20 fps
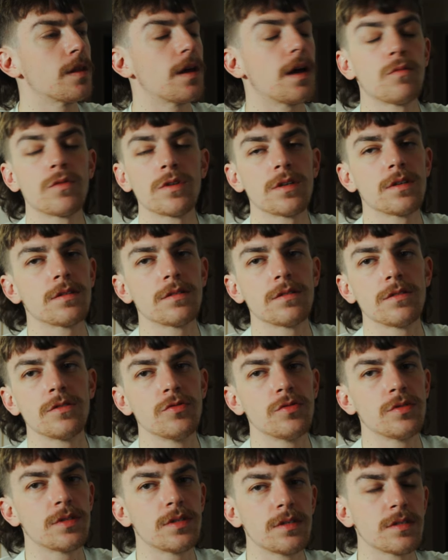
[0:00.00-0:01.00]
I wouldn't
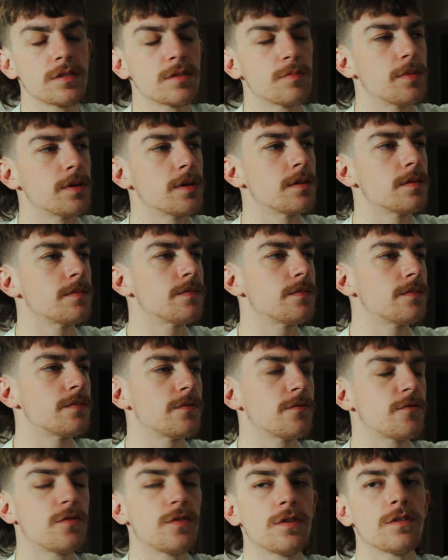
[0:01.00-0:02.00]
use this, but
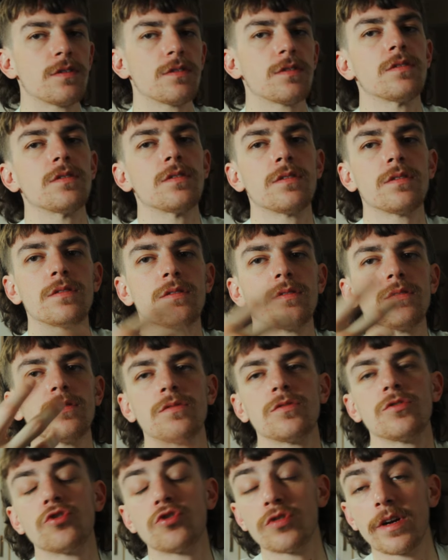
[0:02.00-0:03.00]
for
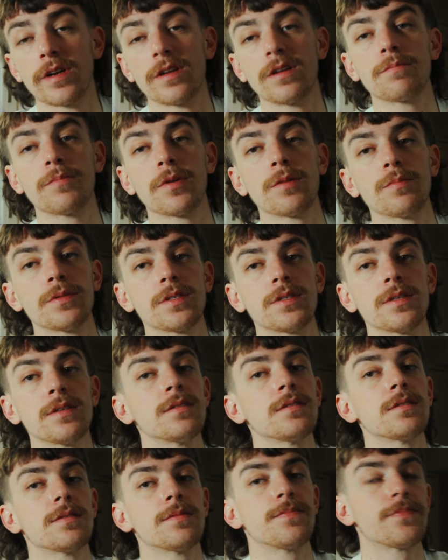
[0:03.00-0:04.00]
training
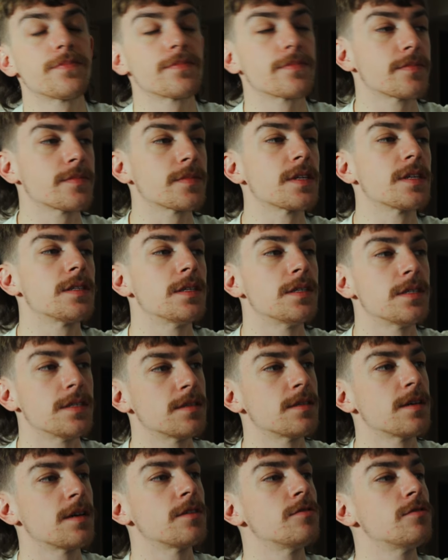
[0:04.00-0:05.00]
purposes, this
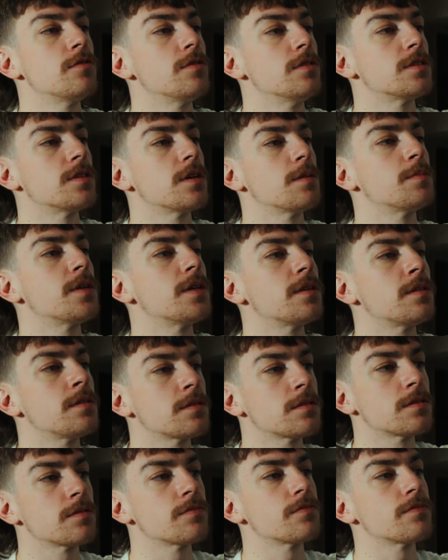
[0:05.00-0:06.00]
is how you do the
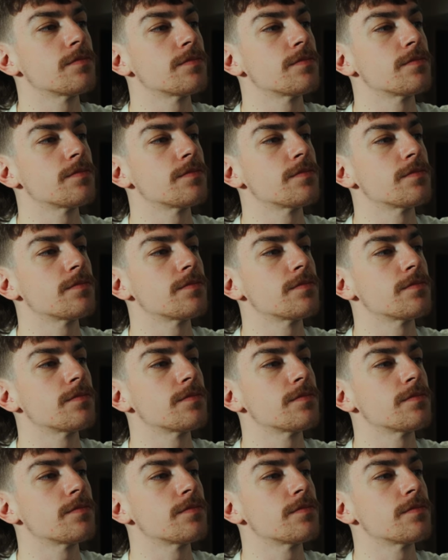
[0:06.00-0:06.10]
subtitles.